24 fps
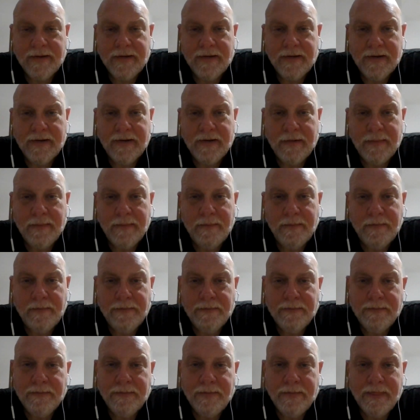
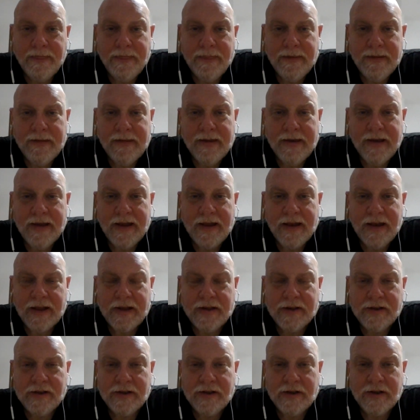I
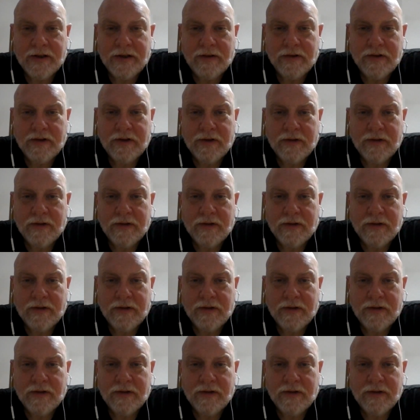like to